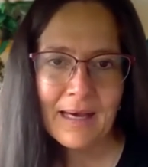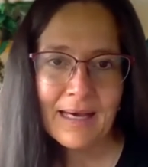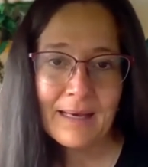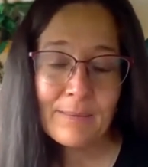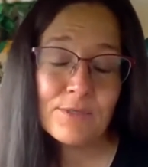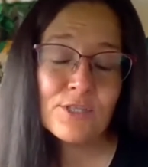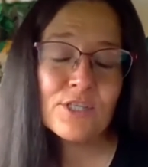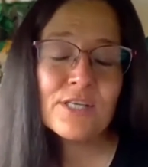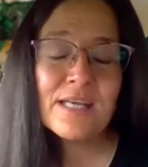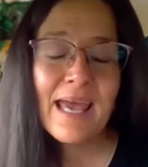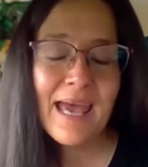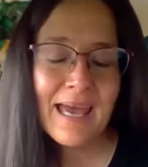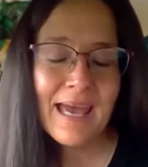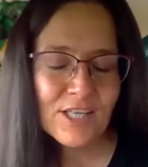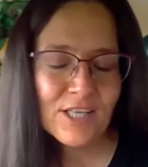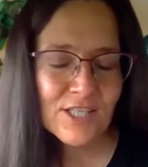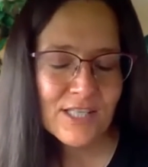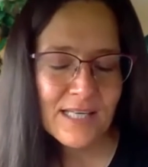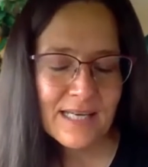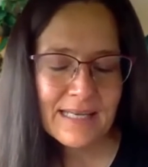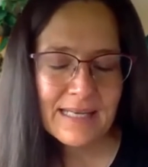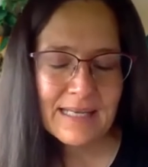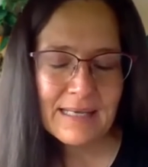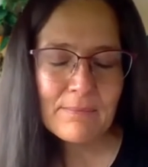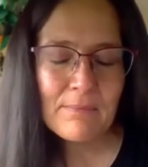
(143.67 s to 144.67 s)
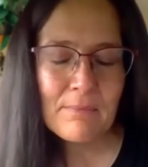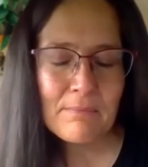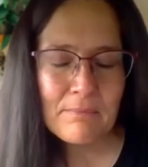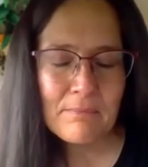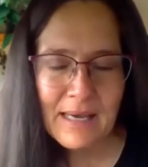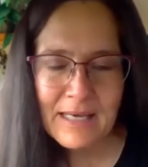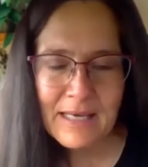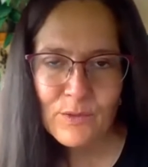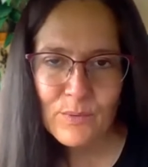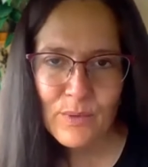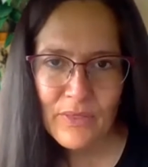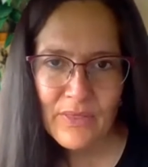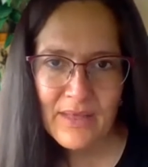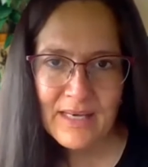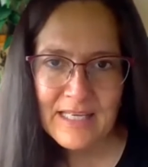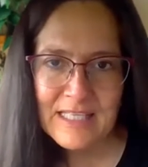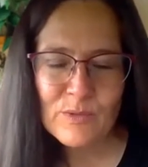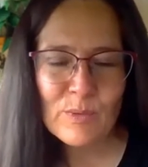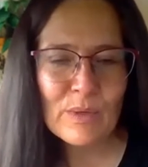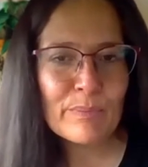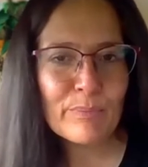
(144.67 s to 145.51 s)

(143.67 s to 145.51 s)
Um, she actually met with us.